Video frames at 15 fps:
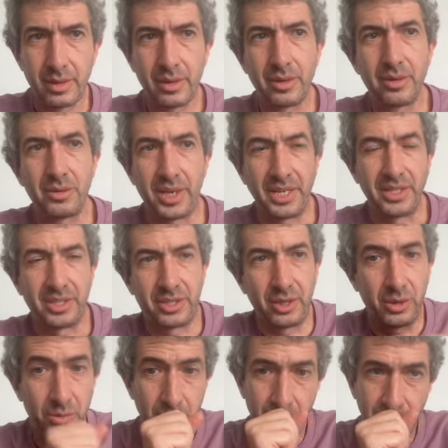Okay,
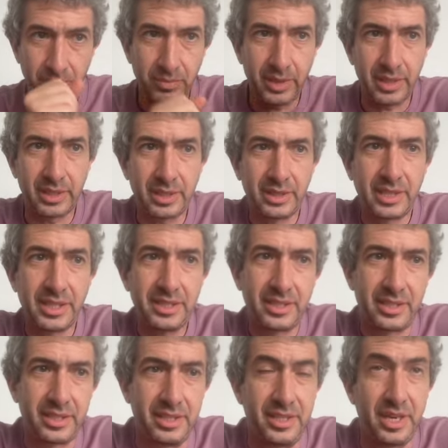so let's
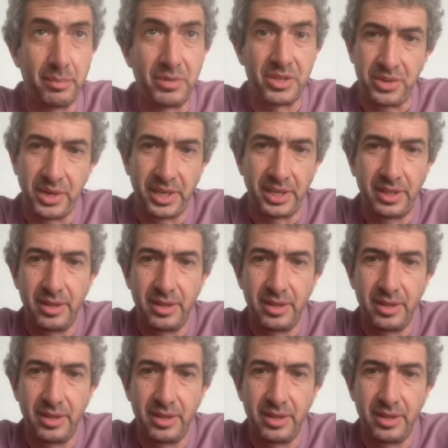demonstrate